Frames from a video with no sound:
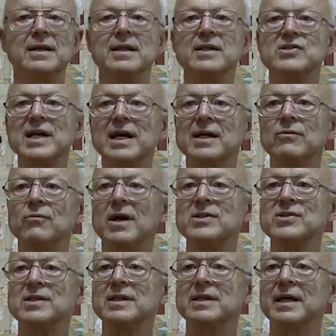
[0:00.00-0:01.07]
The second
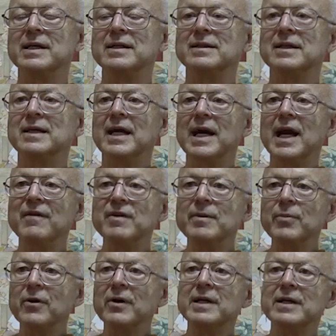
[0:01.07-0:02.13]
watch of the night, every
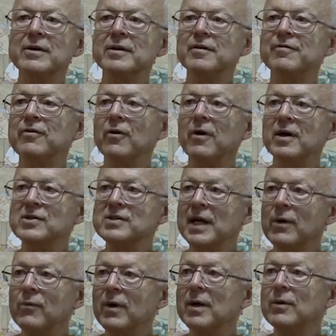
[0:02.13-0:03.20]
bird here in the forest,
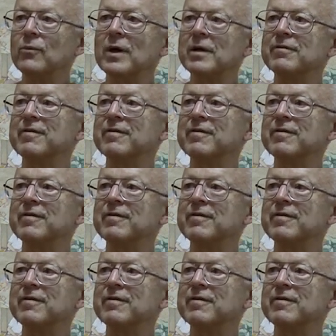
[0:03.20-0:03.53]
I want one